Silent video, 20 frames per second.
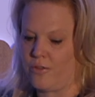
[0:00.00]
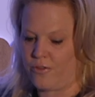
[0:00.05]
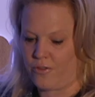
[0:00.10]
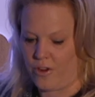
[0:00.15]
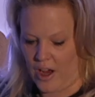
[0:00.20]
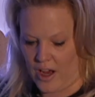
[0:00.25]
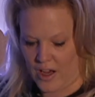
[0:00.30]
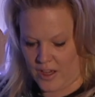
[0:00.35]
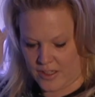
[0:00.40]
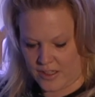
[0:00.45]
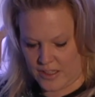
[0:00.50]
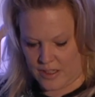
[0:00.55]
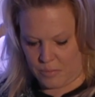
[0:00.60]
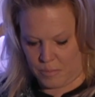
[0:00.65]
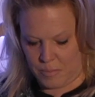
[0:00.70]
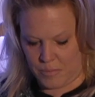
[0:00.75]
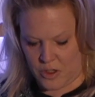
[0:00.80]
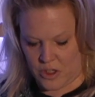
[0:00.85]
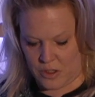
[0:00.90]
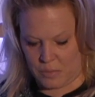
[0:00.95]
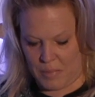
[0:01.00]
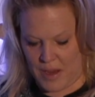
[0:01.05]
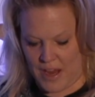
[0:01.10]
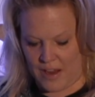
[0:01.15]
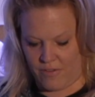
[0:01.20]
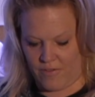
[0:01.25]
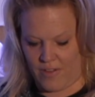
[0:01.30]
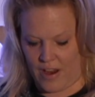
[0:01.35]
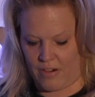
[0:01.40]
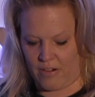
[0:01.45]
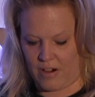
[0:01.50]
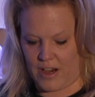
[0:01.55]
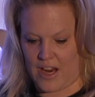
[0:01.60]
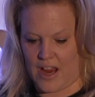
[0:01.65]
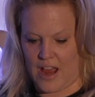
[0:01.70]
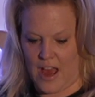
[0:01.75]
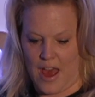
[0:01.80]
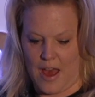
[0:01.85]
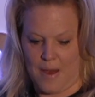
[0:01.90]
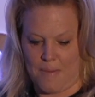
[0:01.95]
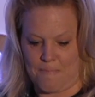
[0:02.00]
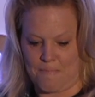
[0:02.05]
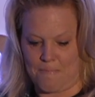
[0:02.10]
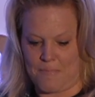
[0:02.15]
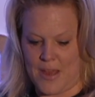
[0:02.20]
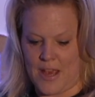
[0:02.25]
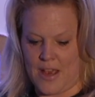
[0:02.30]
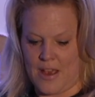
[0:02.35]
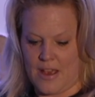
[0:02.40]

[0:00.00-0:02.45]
for us is just being very kind